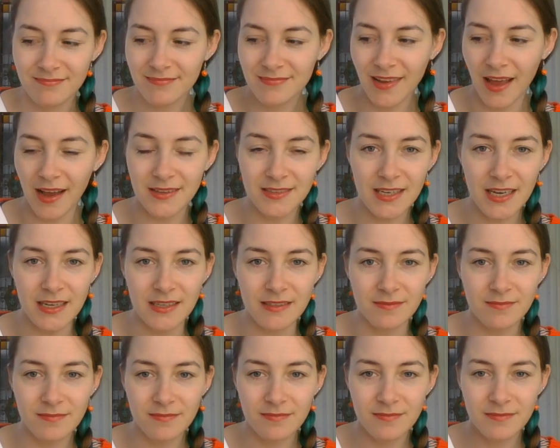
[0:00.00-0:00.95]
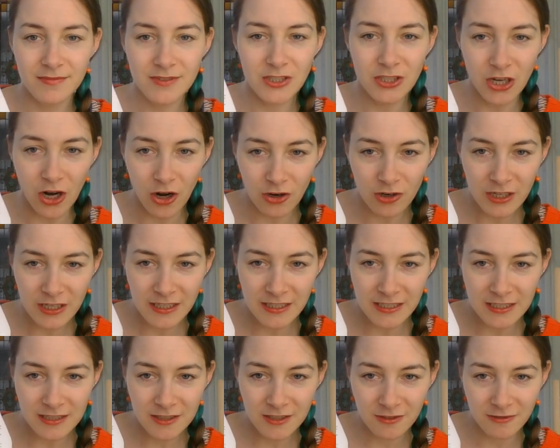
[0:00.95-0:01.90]
That's it. You only
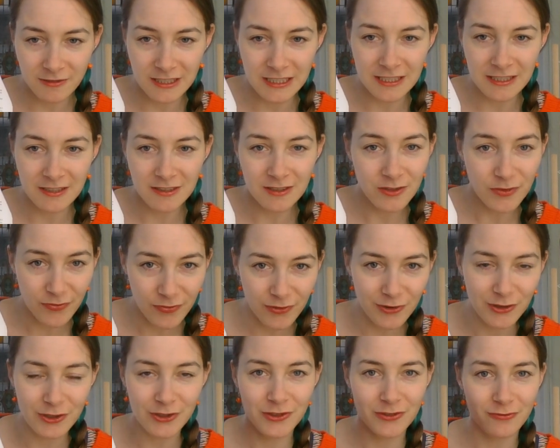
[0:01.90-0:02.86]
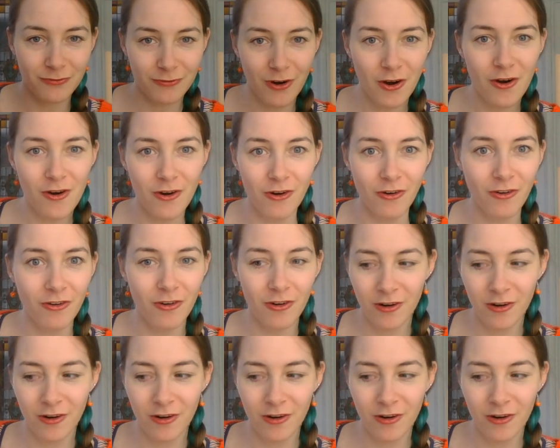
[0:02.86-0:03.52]
need to read the first row.